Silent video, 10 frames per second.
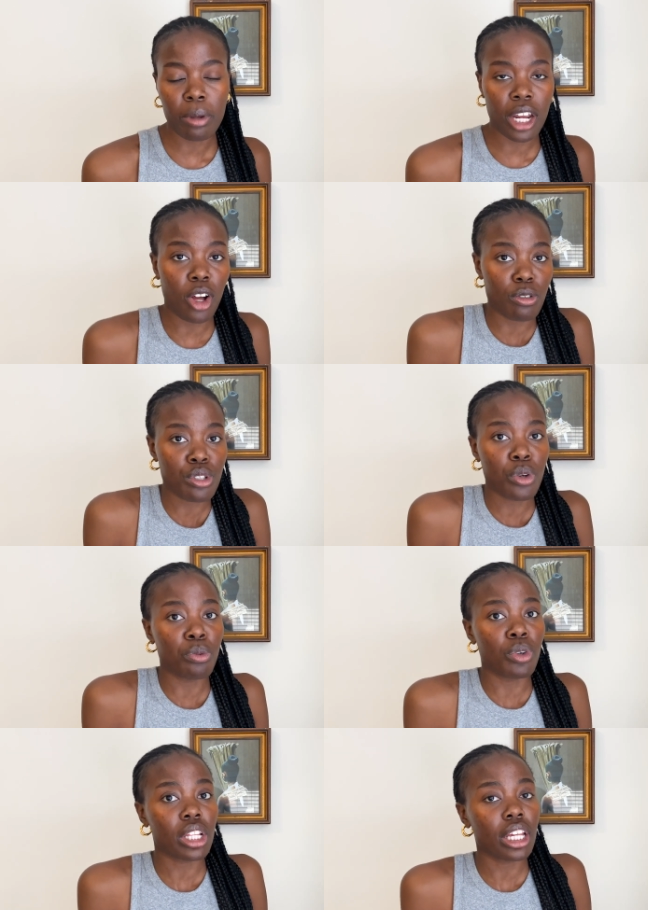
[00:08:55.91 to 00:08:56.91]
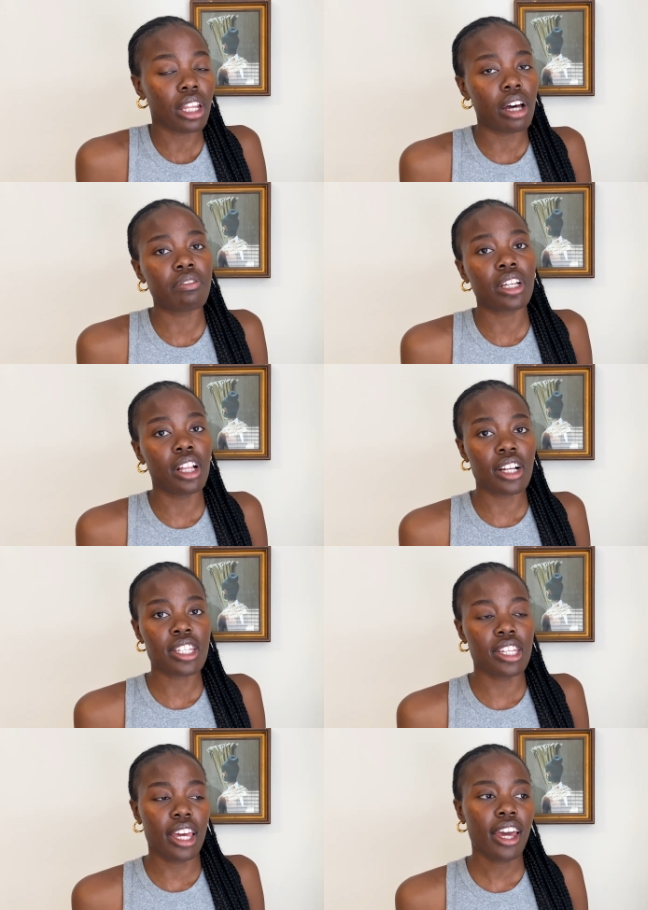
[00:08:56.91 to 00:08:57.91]
but I also really loved
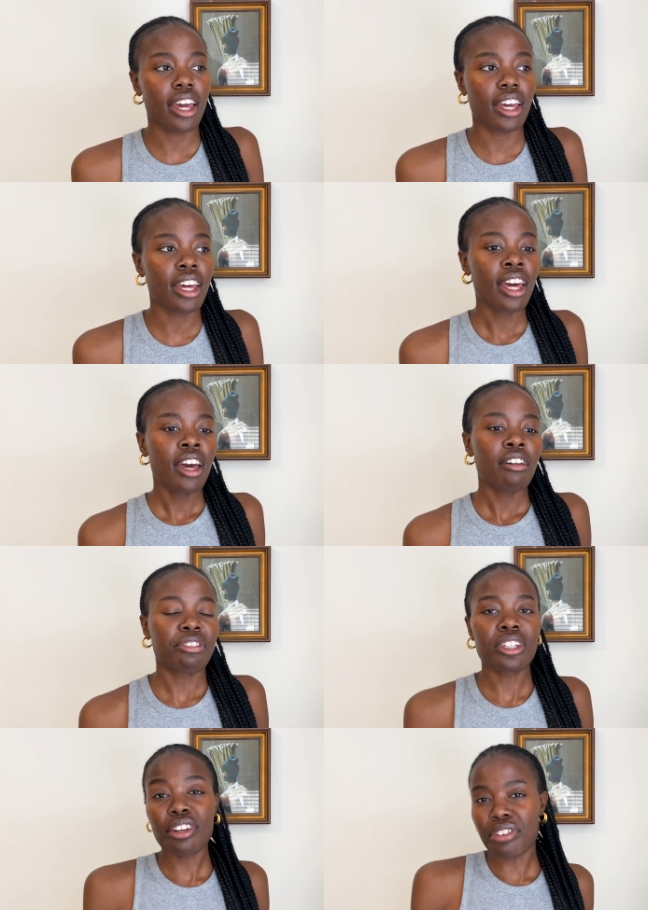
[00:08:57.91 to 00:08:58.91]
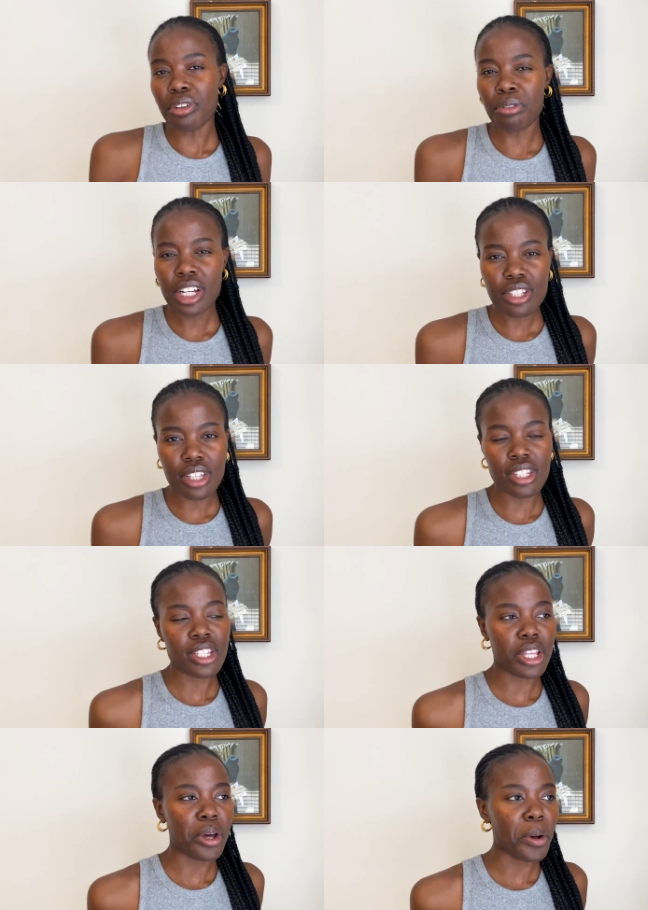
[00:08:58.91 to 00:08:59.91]
Glossier for different
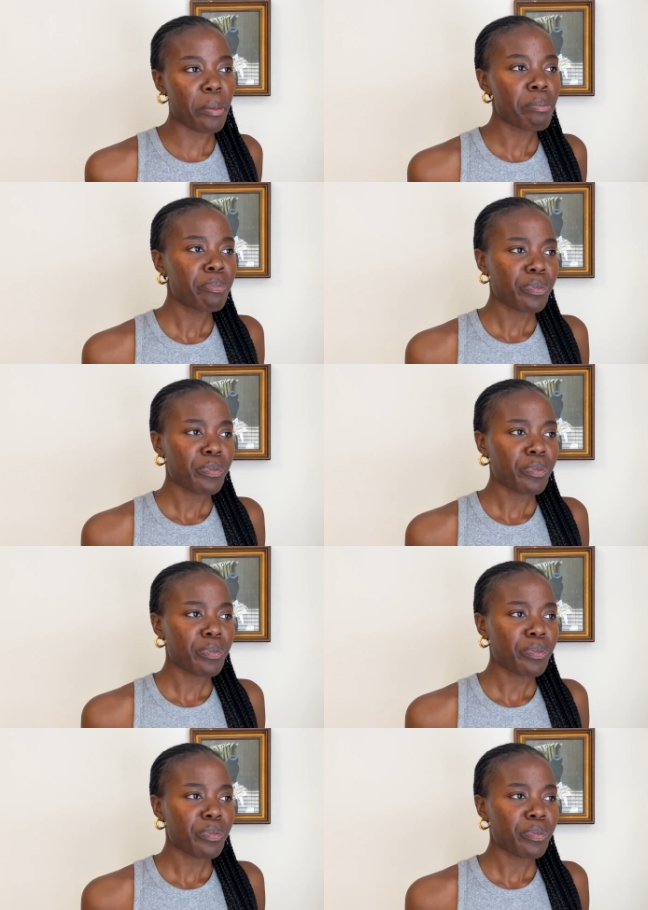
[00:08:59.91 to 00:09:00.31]
reasons though.